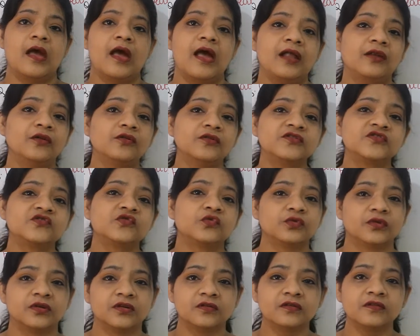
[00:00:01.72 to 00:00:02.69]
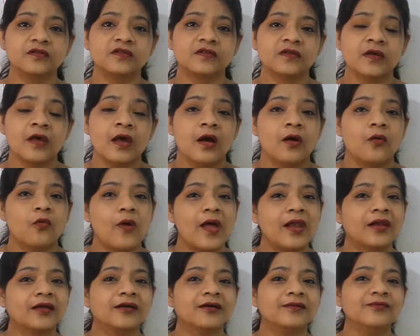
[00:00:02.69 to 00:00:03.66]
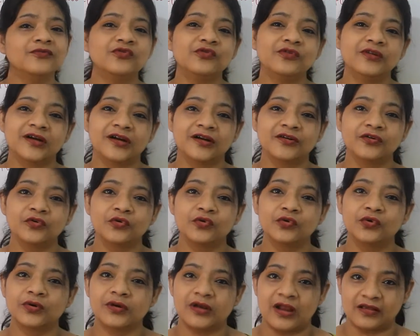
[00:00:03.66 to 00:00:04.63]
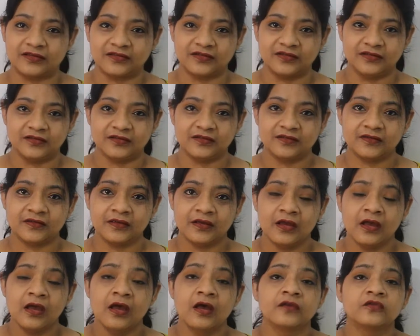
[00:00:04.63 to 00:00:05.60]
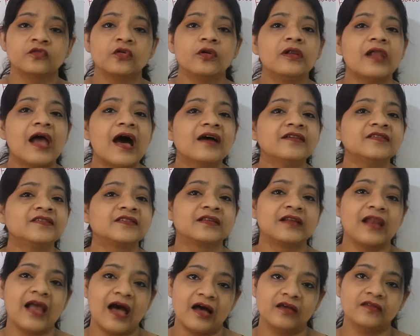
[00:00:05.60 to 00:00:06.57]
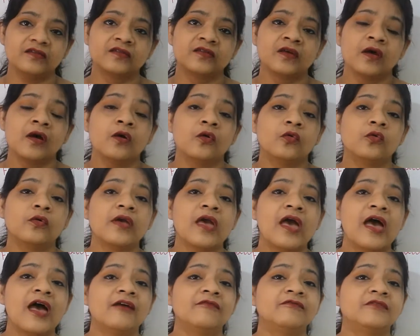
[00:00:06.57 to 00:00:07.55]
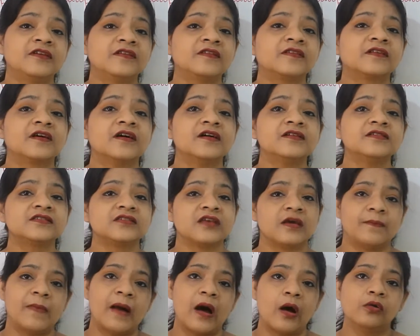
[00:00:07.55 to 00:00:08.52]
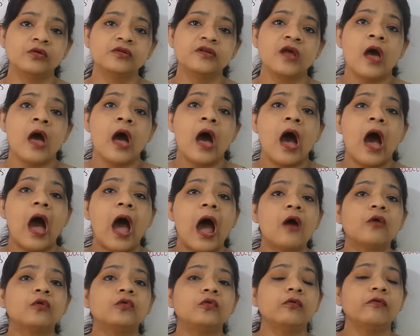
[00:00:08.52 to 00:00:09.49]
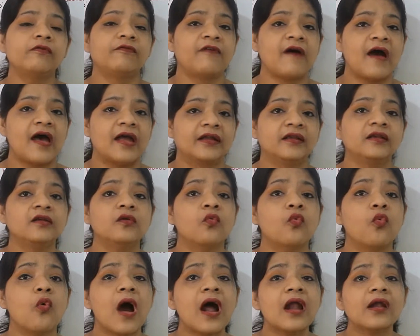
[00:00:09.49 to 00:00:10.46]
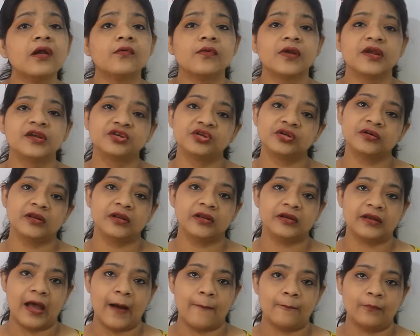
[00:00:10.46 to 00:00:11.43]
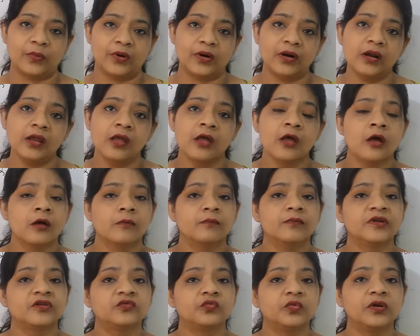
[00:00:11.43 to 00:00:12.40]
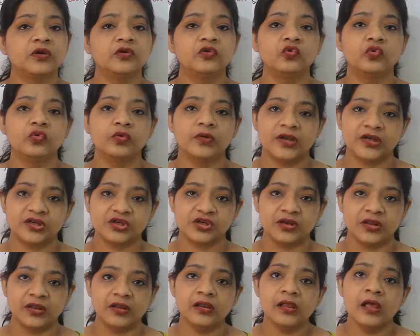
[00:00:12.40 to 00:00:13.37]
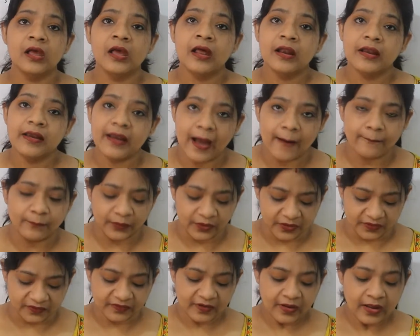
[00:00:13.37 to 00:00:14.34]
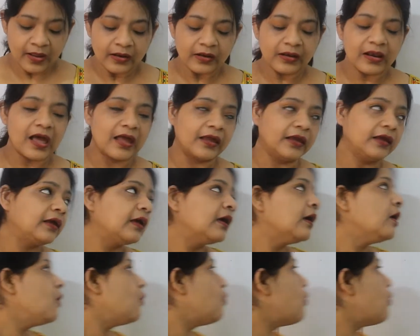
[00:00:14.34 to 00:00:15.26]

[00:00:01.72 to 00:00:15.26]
Hello students, welcome to LearnGuru Classes. So last class we have discussed about how to find one rational number between two rational numbers. Like